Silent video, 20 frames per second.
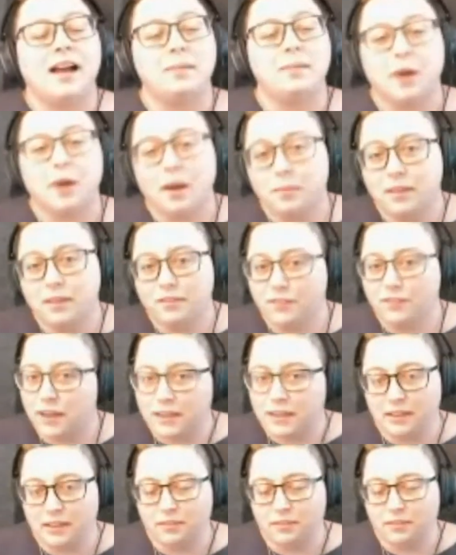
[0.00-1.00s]
I'd probably
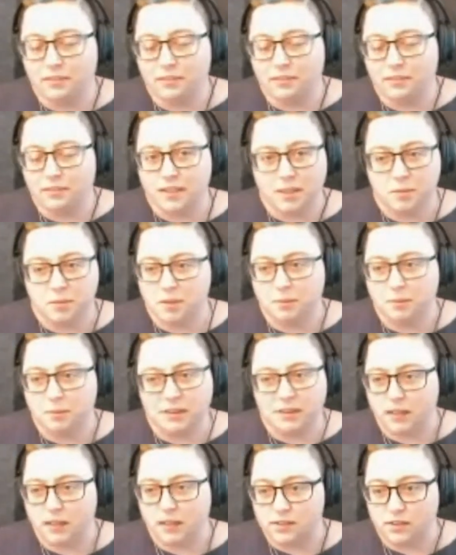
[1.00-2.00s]
finally find time to
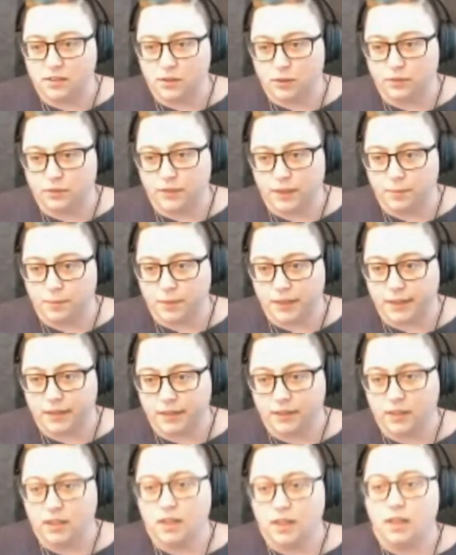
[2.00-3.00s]
play Thousand Year Old
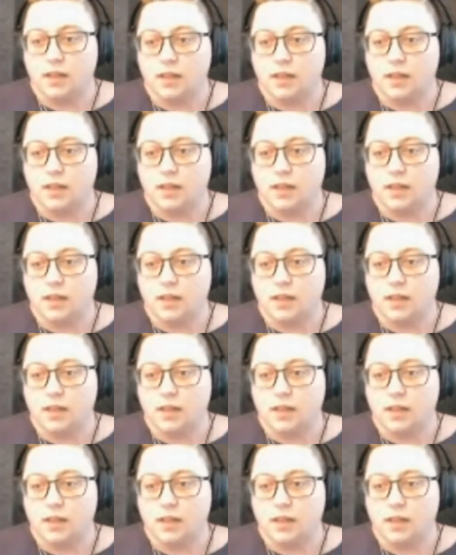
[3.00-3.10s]
Vampire.